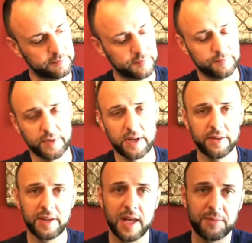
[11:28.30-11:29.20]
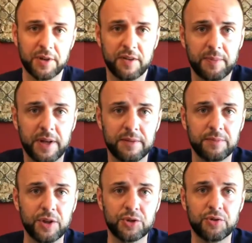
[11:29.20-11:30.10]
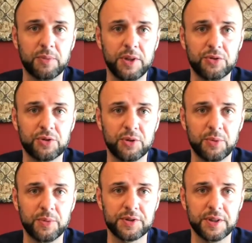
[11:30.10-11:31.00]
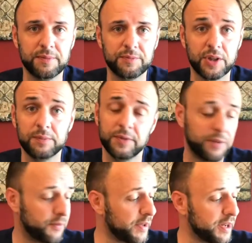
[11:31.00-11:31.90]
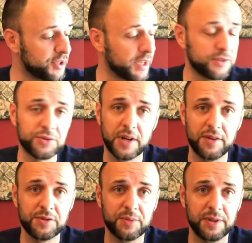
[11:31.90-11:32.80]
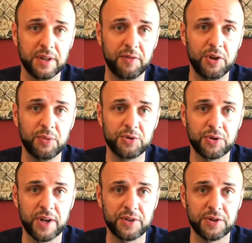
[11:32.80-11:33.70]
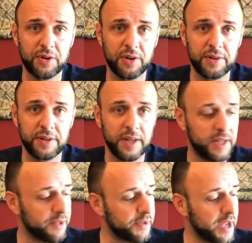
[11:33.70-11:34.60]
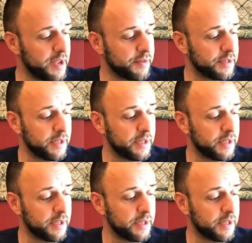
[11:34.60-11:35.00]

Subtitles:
finally capped off by an extremely enjoyable whiskey. So if you've had a chance to try this one, let me know what your thoughts are on it. If you haven't,